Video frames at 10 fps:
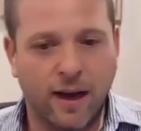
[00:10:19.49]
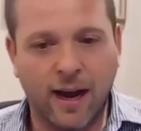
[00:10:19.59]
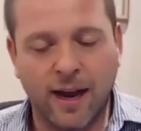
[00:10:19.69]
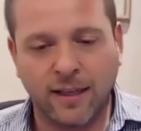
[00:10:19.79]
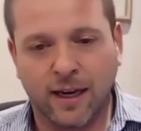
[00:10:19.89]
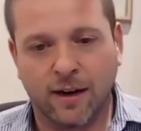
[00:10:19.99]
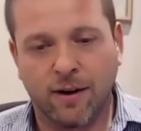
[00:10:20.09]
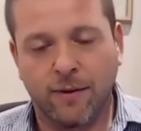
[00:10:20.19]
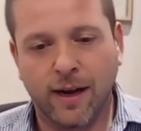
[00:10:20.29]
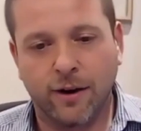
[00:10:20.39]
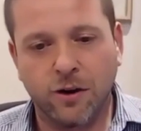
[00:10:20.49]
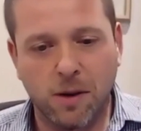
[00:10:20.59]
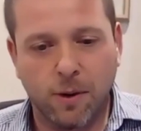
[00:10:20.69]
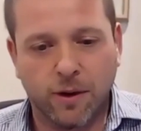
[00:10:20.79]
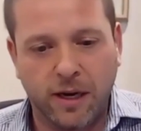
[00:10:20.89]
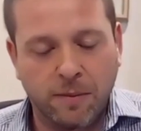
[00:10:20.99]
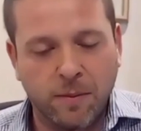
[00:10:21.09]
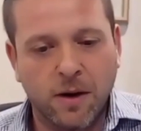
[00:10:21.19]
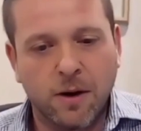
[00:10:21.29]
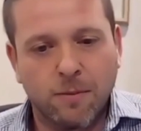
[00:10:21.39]
Isaac and Rebecca knew about
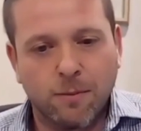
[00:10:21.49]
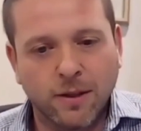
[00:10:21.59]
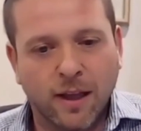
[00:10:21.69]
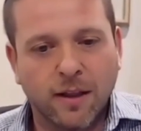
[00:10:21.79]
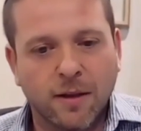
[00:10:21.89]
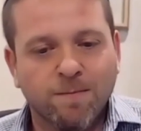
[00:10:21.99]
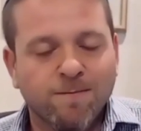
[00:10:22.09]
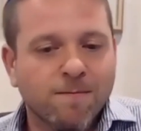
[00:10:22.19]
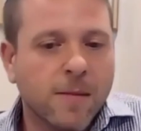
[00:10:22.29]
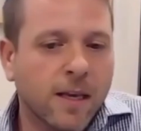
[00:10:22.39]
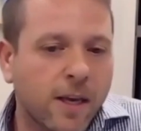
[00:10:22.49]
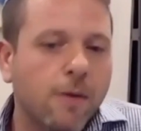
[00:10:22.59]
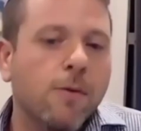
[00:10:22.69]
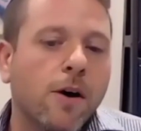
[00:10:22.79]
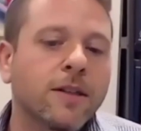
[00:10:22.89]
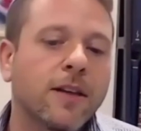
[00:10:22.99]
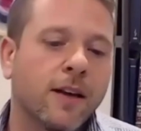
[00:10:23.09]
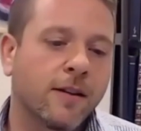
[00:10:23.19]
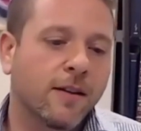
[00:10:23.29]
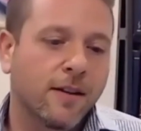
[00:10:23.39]
him, was that he
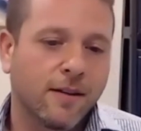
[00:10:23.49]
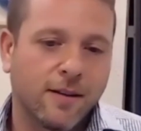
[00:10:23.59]
wasn't